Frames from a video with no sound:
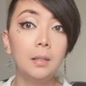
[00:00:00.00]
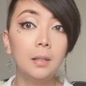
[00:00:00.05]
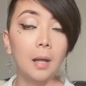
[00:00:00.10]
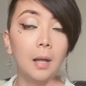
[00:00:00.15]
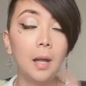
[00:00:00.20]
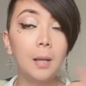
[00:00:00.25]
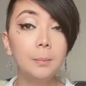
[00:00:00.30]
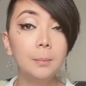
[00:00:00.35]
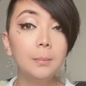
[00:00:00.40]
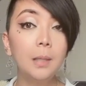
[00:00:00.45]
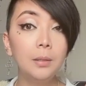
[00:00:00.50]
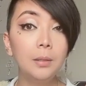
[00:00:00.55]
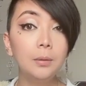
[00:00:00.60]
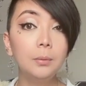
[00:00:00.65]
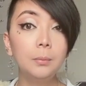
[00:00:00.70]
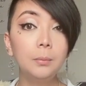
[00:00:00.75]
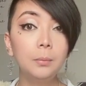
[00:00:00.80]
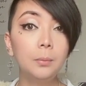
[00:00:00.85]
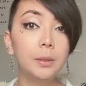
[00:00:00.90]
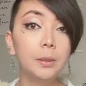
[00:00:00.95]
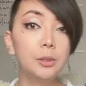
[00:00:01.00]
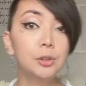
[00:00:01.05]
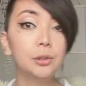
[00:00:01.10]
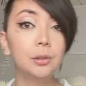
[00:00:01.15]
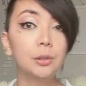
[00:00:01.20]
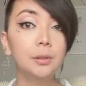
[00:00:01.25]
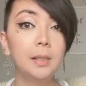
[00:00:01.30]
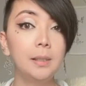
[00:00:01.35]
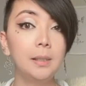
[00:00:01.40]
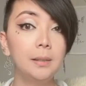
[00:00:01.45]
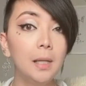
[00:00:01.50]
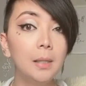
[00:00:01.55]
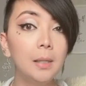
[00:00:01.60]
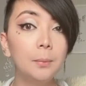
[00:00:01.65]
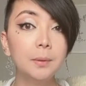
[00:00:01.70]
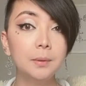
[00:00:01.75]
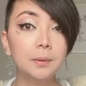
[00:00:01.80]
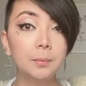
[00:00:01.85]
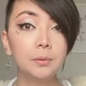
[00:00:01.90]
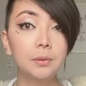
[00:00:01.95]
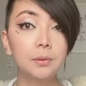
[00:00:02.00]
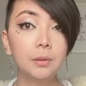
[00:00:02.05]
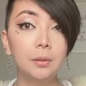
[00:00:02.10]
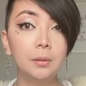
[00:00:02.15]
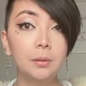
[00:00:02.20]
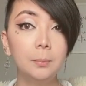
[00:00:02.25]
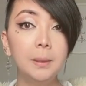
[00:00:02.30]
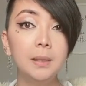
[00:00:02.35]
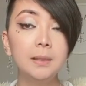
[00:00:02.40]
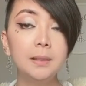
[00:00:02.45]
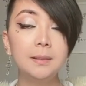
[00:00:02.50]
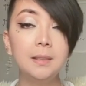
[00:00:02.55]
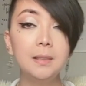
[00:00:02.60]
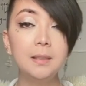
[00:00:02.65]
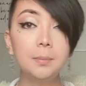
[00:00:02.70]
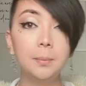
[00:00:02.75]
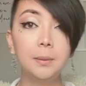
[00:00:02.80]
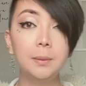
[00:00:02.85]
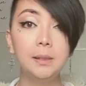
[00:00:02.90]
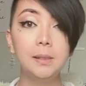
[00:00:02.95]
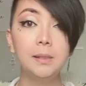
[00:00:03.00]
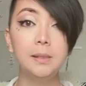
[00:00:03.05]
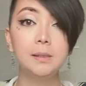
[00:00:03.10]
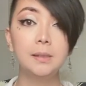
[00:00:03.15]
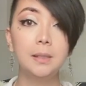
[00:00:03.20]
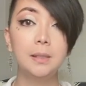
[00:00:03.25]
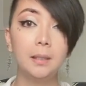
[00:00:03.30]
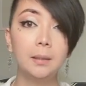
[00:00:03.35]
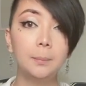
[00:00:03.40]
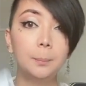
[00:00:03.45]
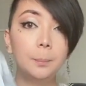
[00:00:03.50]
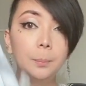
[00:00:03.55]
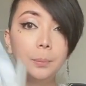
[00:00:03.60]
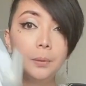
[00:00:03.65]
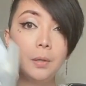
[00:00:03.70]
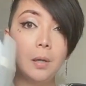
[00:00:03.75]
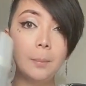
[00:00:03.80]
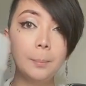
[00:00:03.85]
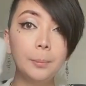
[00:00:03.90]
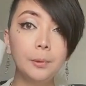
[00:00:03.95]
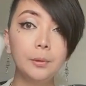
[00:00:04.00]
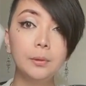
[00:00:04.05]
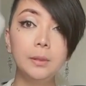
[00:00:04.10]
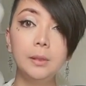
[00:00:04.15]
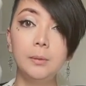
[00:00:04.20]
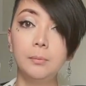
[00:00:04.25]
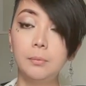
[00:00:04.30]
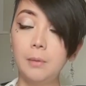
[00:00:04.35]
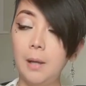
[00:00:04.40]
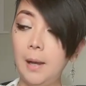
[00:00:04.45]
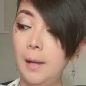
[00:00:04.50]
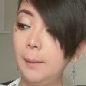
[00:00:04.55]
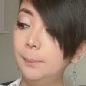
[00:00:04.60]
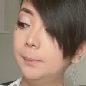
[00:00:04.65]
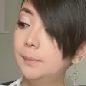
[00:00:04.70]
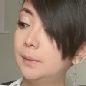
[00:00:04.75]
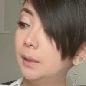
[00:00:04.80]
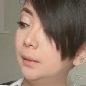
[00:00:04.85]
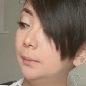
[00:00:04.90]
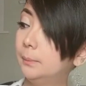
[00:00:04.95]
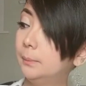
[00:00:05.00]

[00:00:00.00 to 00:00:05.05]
I'm now quite sure that that was returned, because this one is like properly wrapped.